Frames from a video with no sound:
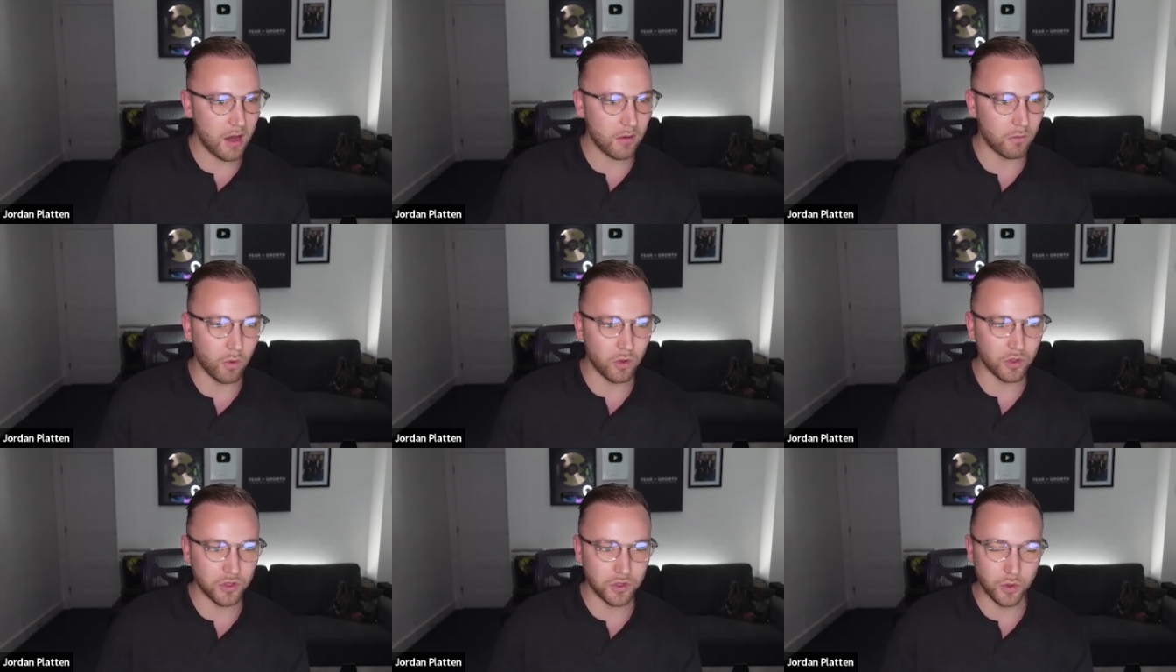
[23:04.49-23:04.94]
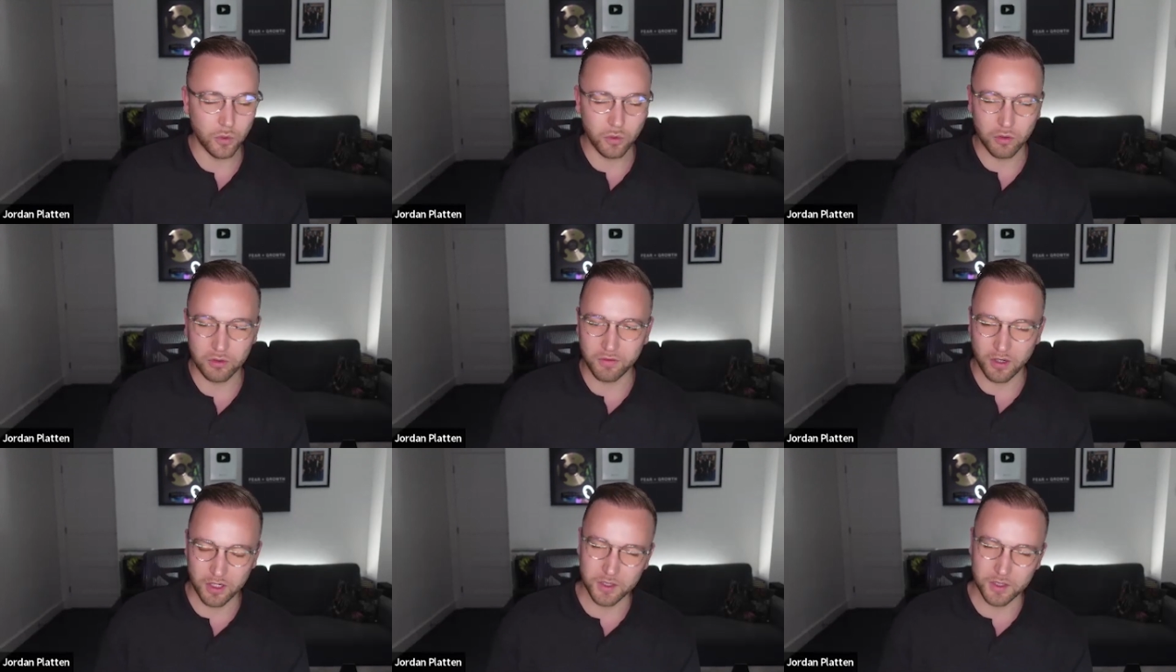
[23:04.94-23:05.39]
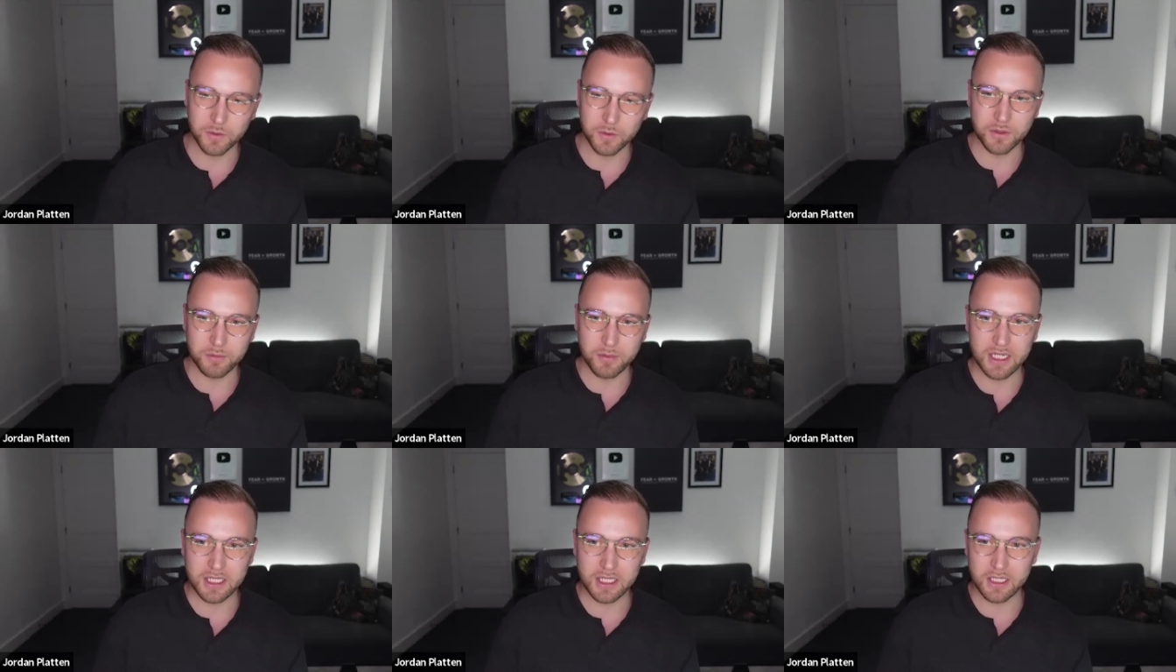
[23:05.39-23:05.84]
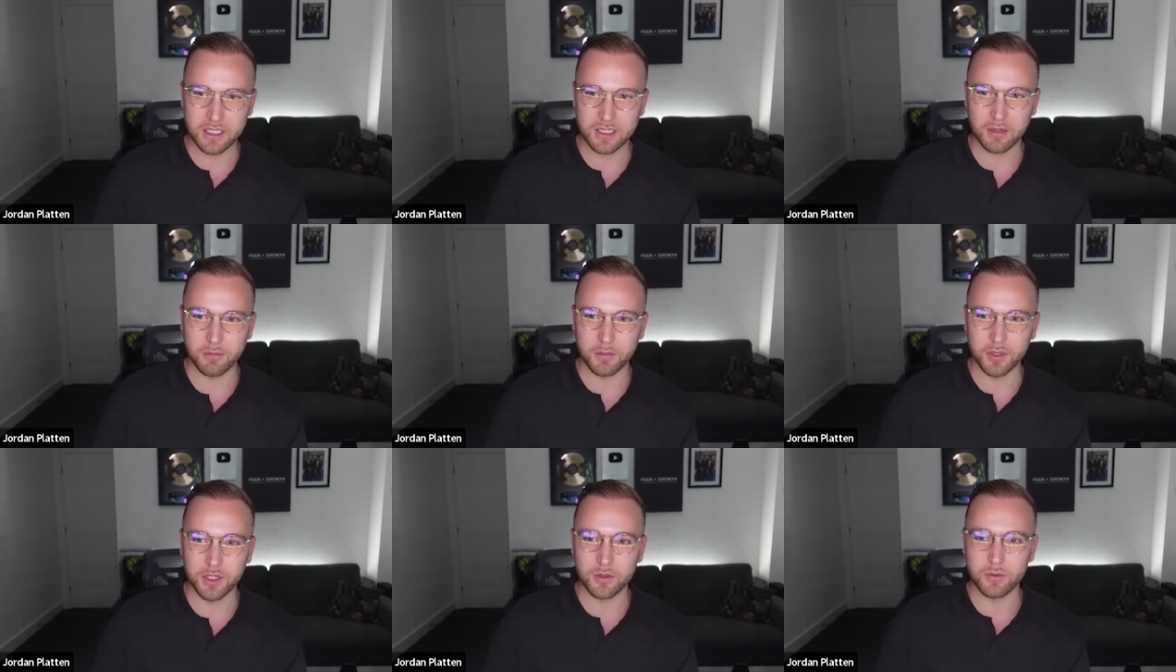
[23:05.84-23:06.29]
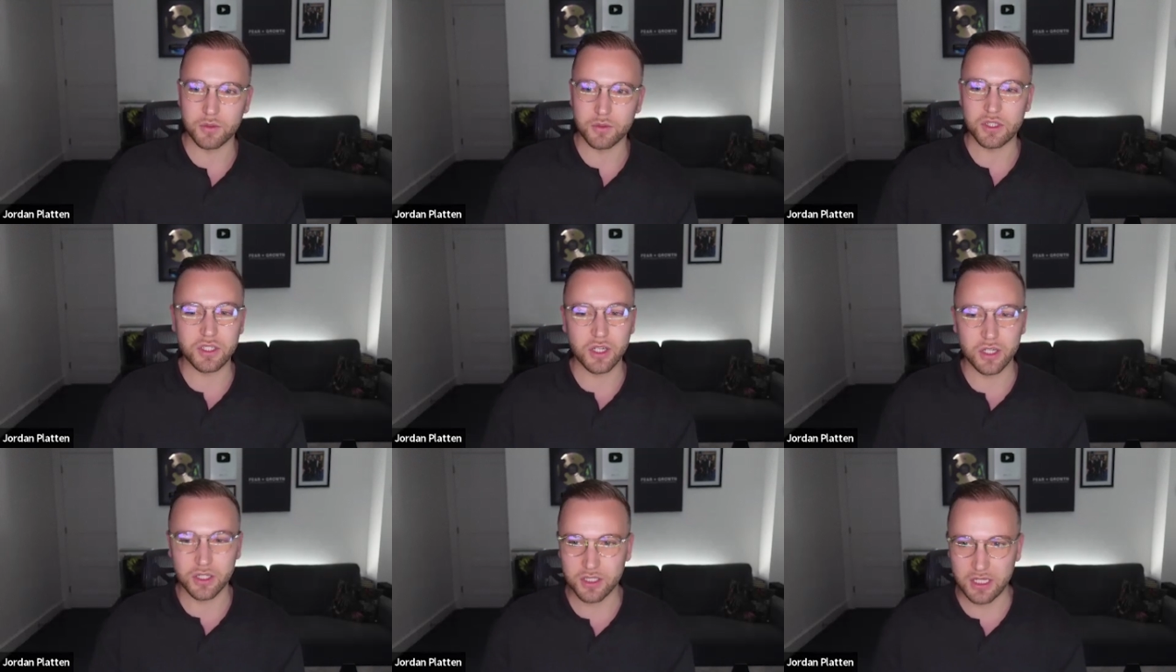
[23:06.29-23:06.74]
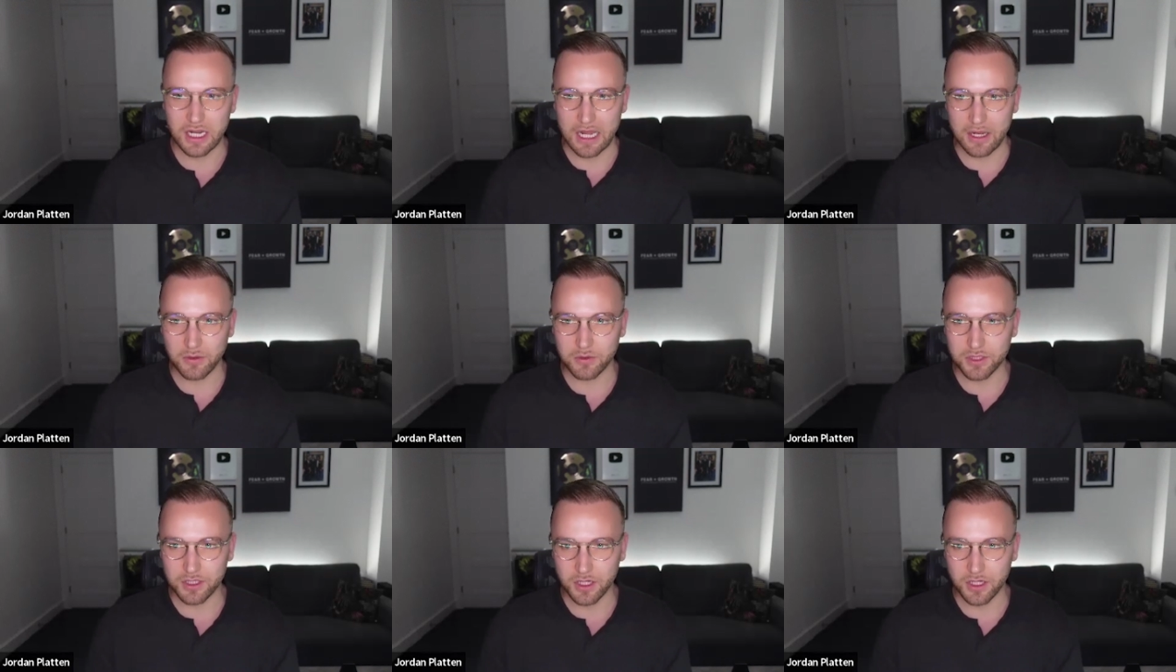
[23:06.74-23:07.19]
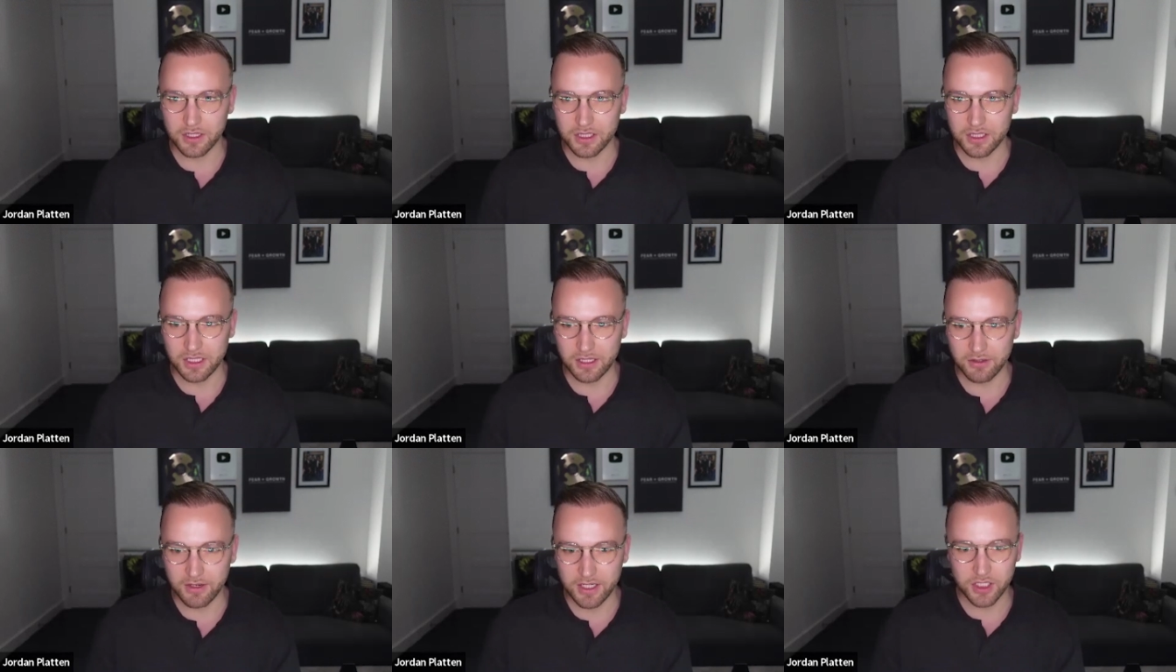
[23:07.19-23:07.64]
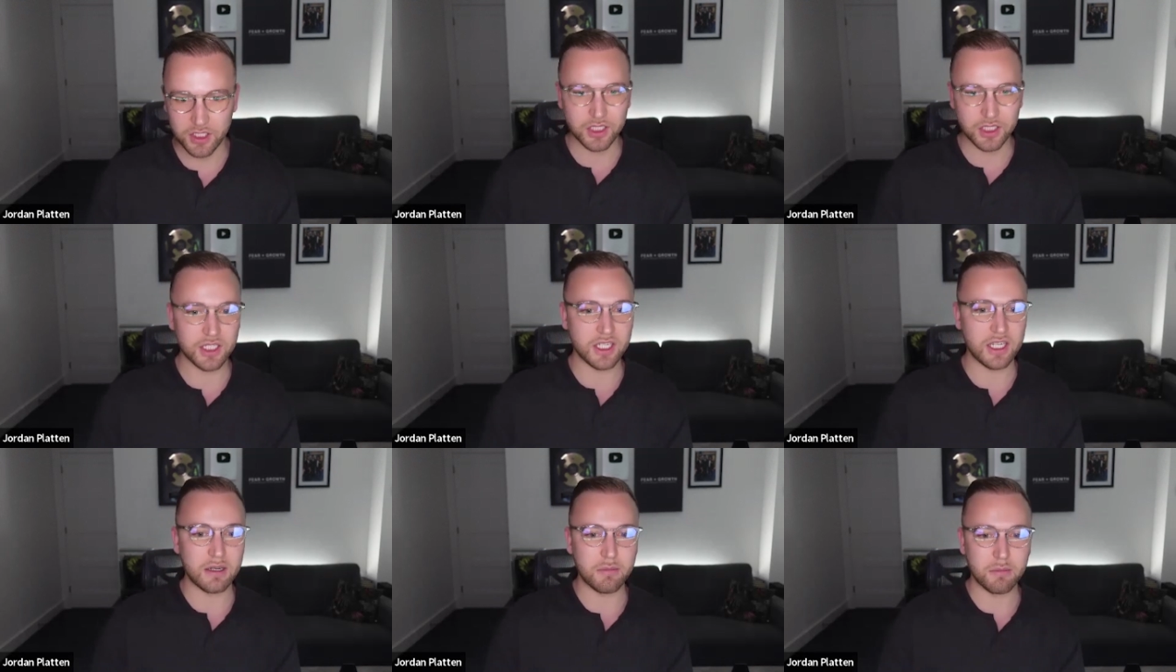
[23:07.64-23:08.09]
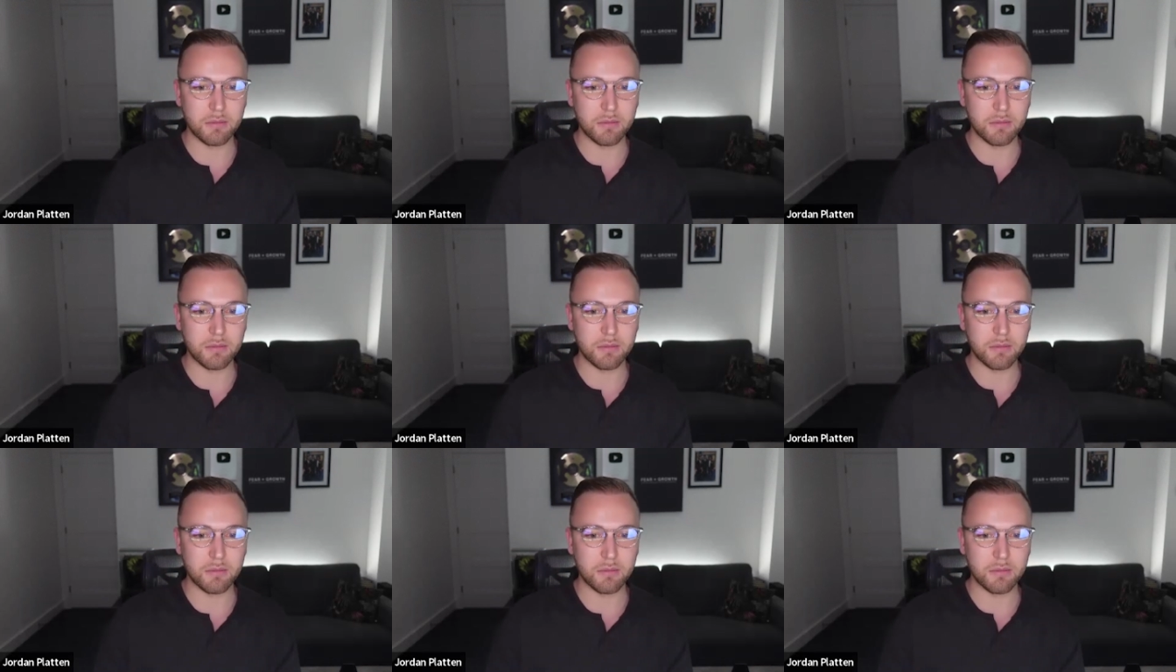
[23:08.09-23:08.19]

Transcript: what your advice would be to someone who is just now starting their agency.